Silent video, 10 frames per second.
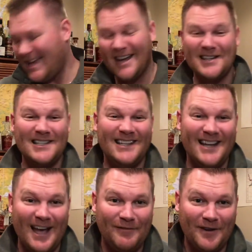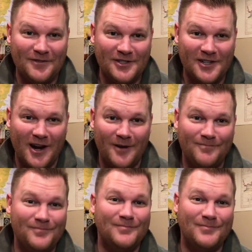I guess I did have enough to share.
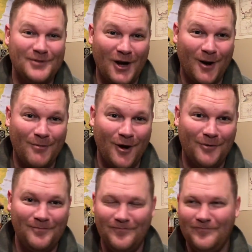Sorry, bro.